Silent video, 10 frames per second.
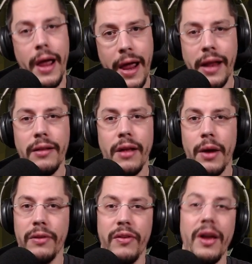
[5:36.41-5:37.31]
And I
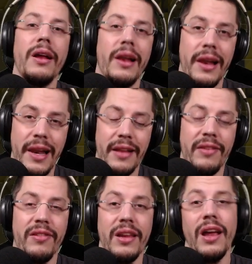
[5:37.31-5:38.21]
would say,
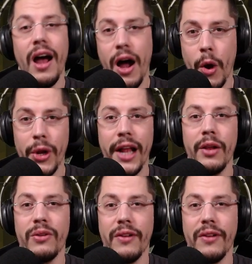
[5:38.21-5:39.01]
let's see how that looks